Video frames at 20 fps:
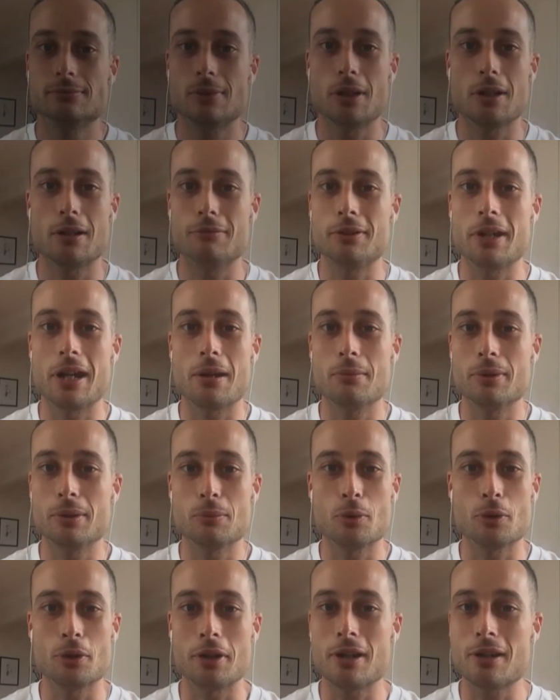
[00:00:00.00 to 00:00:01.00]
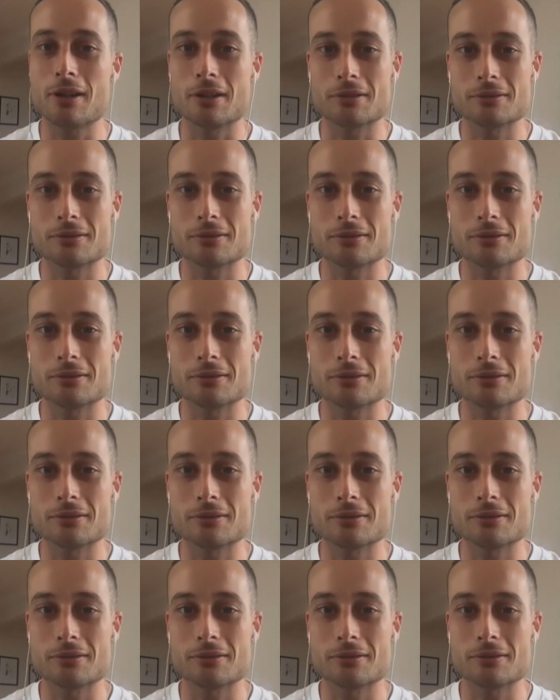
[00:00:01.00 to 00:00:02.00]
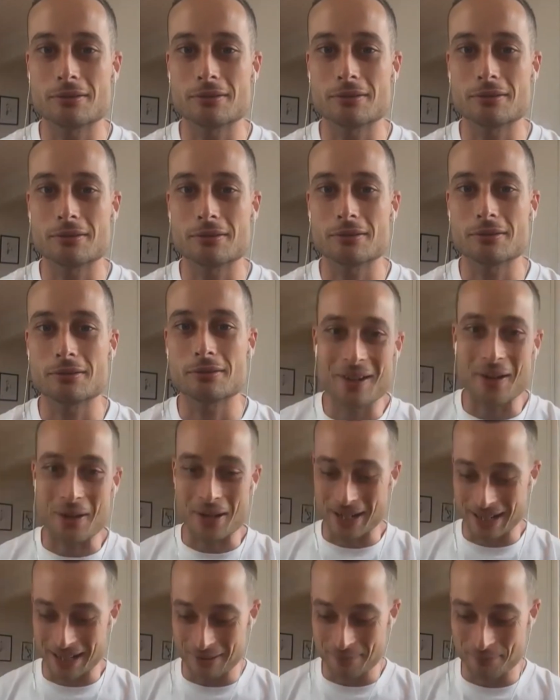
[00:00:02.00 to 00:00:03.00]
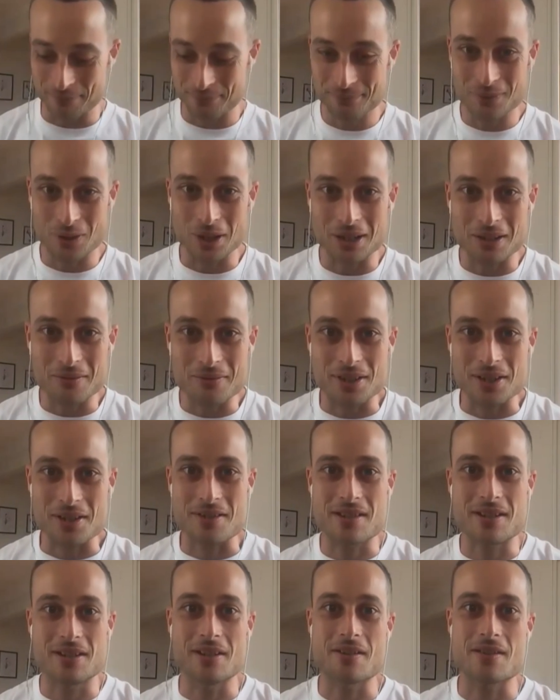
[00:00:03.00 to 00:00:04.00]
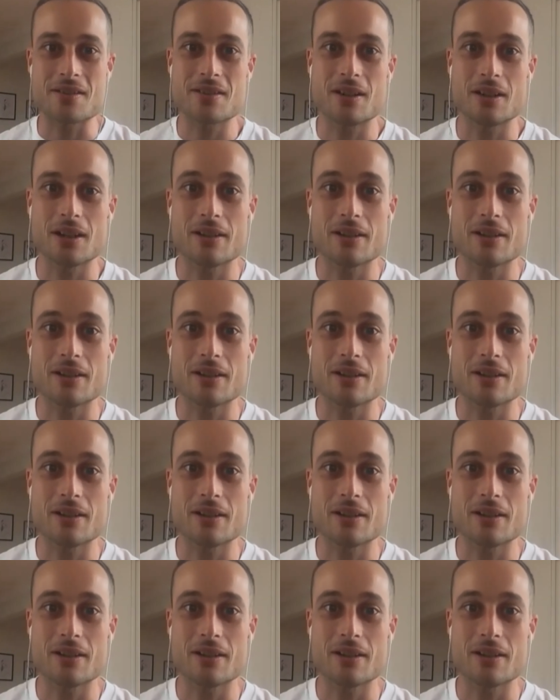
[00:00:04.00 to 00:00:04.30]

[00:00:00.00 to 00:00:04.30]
I loved gambling more than anything. I was fucking good at it. I loved the casinos.